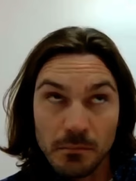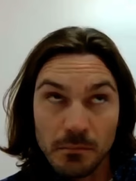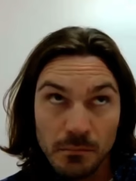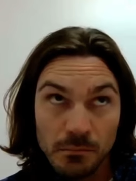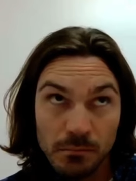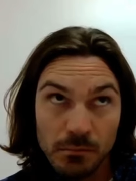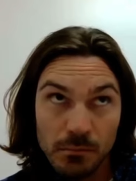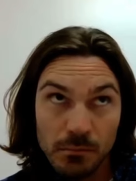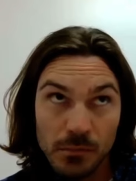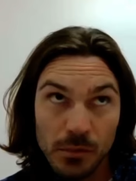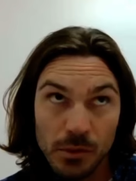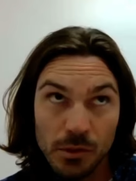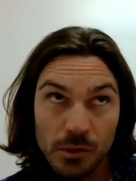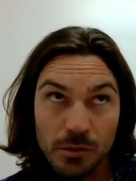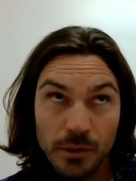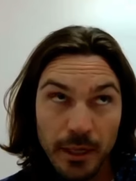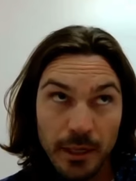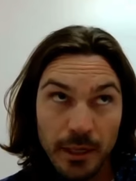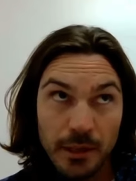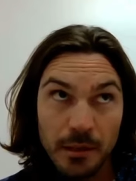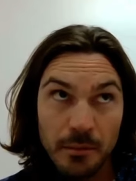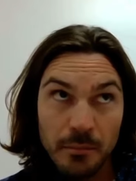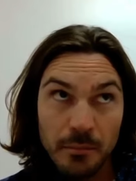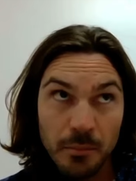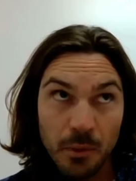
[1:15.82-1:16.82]

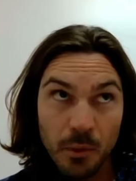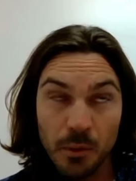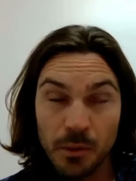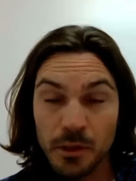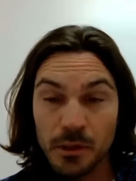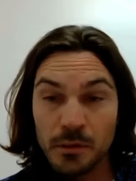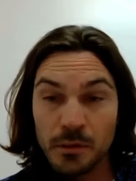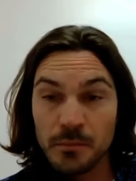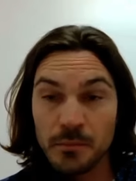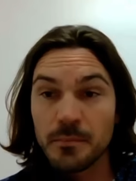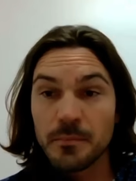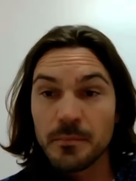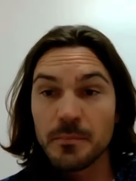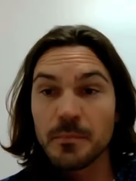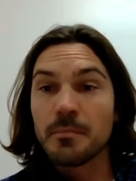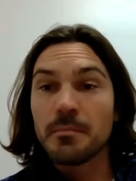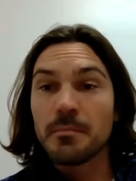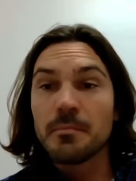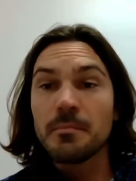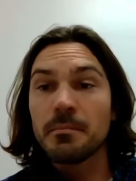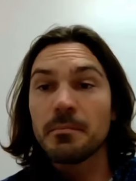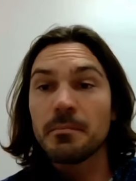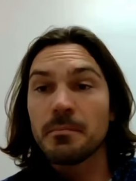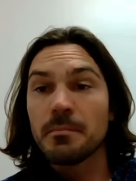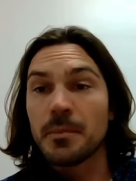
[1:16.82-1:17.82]
strengthen border,
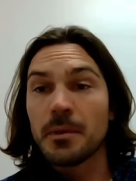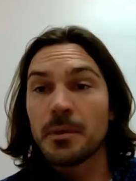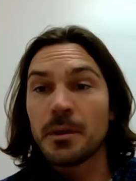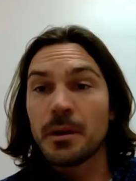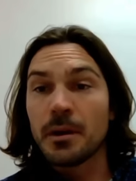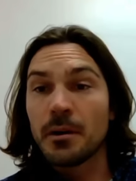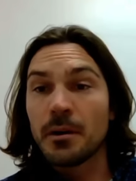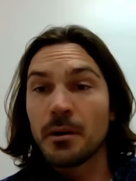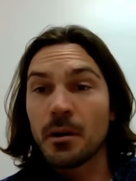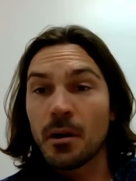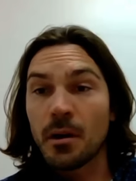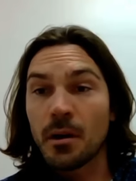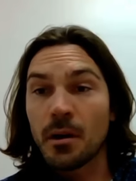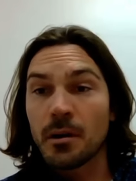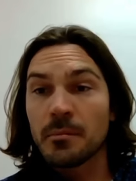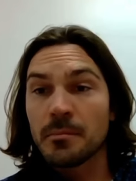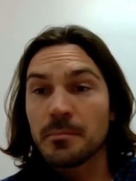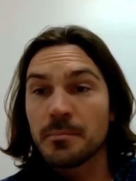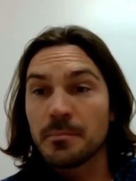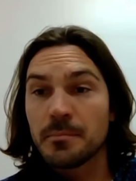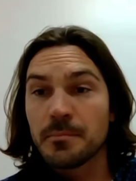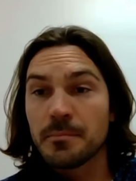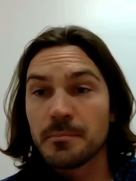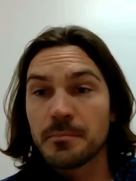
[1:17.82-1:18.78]
there are